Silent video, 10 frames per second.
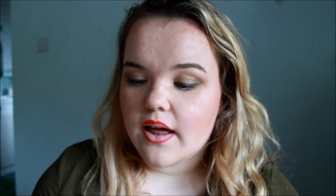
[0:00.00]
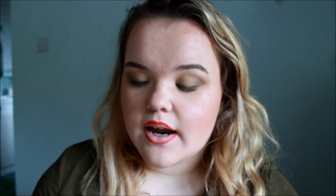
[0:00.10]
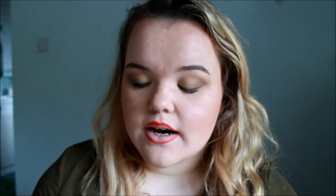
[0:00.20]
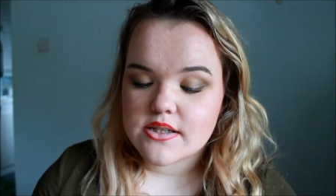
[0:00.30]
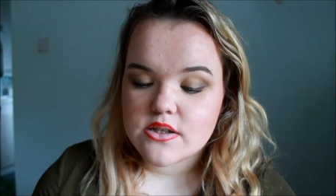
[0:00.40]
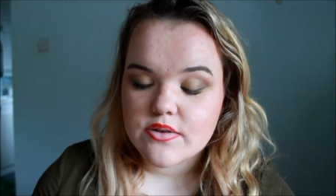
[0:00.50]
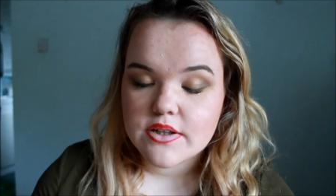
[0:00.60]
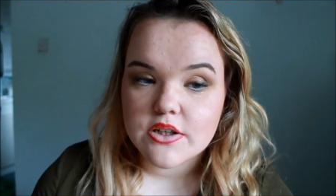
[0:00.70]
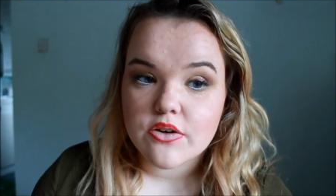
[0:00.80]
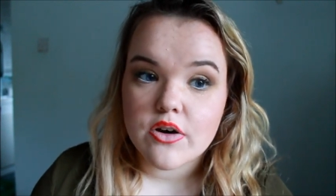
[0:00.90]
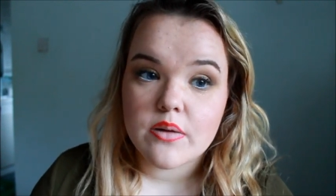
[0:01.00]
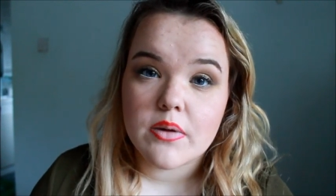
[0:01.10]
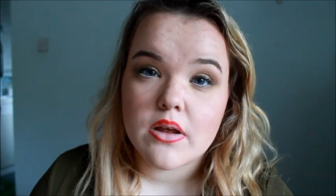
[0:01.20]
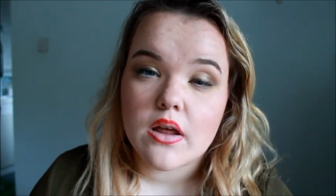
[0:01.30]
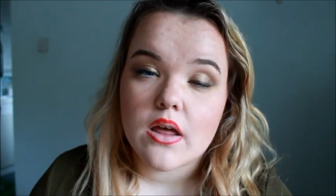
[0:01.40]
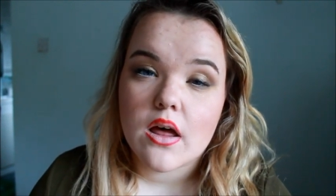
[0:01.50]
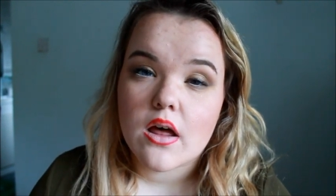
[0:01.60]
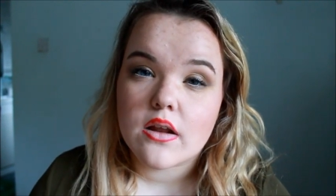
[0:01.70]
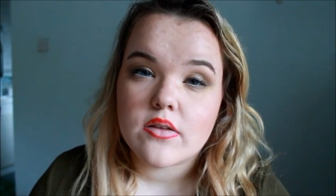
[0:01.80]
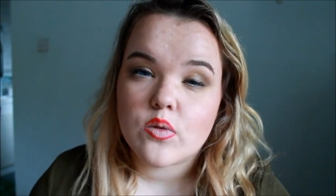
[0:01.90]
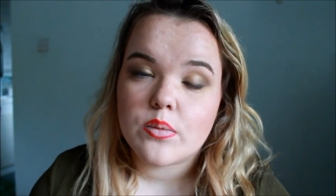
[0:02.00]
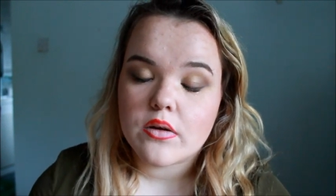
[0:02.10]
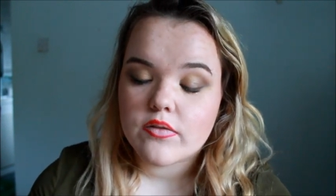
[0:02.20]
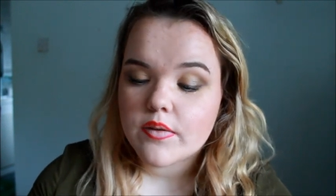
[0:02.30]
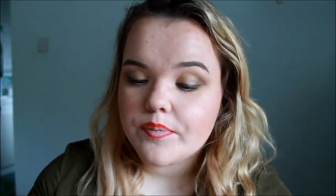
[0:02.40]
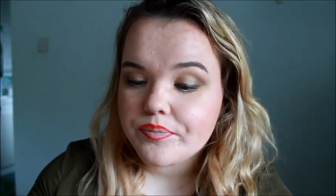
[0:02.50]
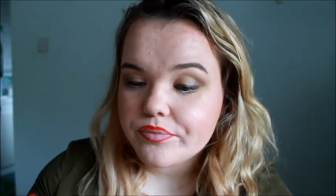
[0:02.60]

and it is so rich and creamy, and I can't. It's so beautiful.